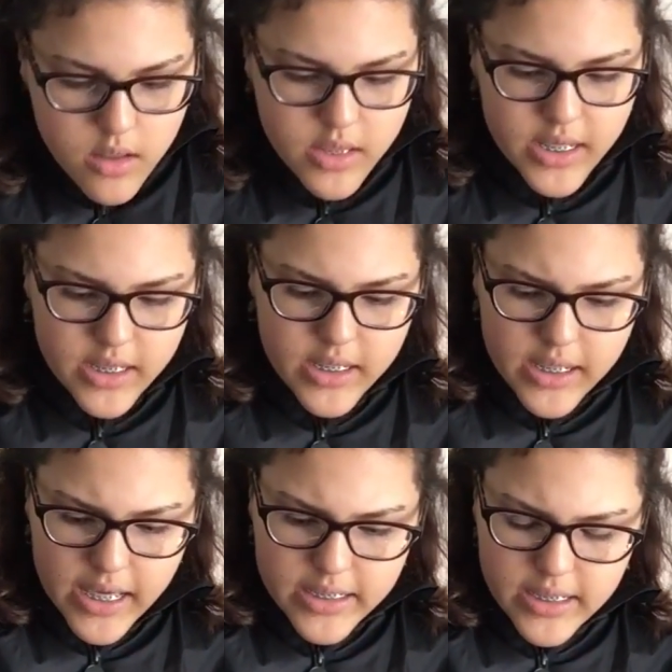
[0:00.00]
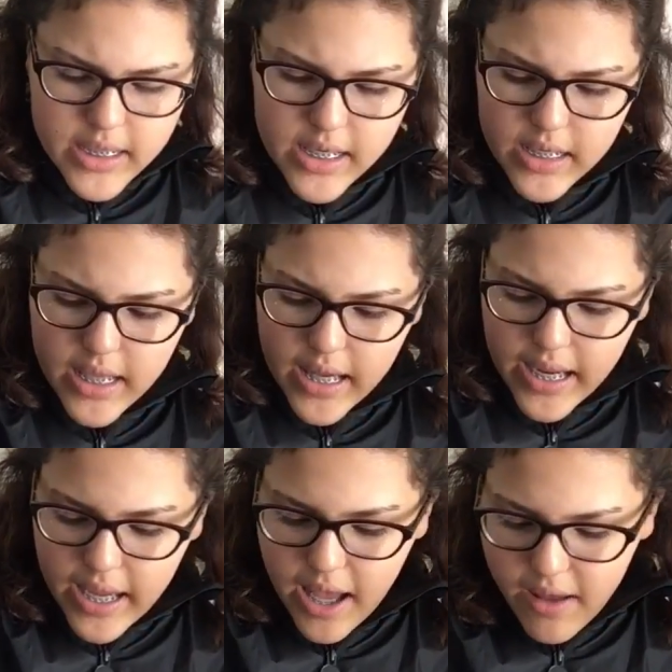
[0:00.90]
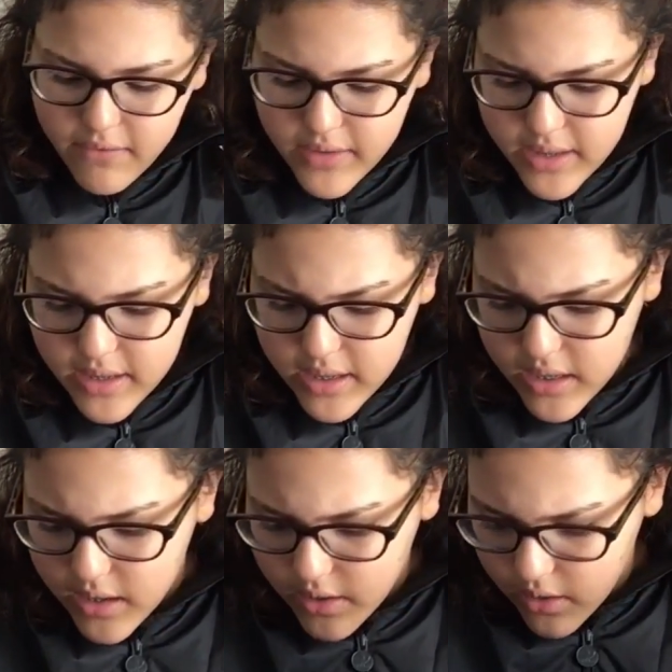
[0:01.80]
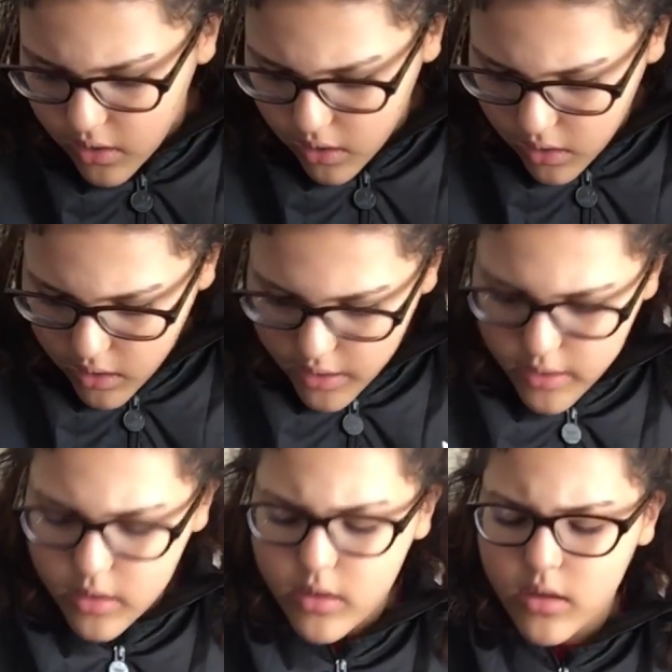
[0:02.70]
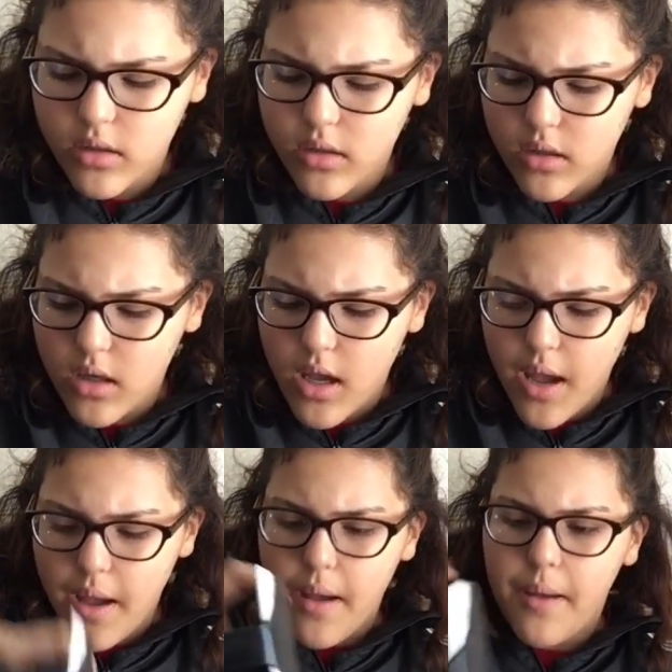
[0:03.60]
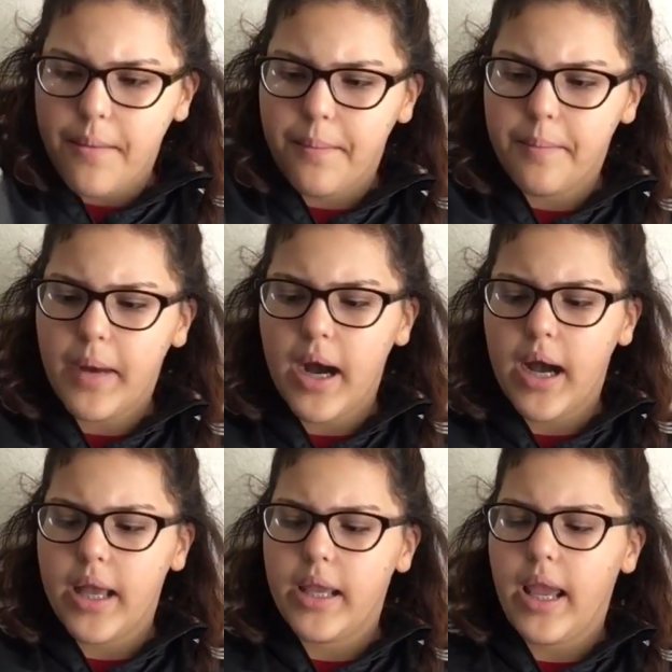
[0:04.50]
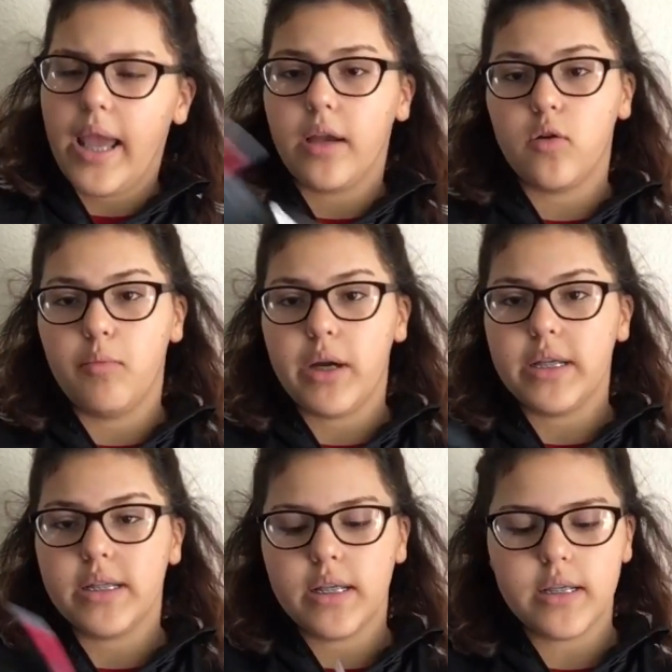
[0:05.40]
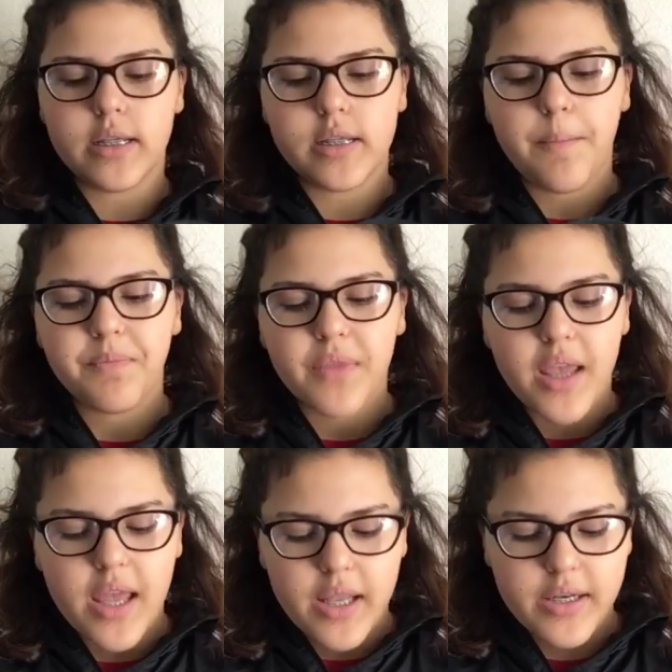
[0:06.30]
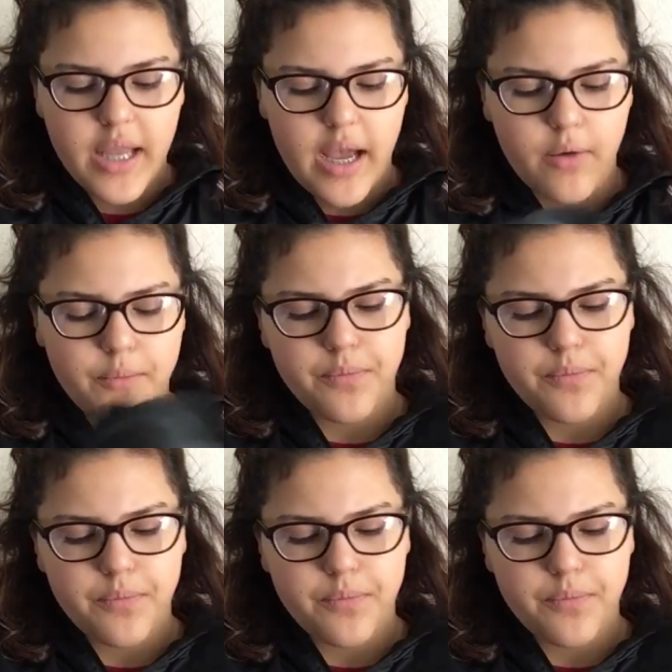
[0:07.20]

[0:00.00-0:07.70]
Then the next thing that I have in here are my ankle braces. Now,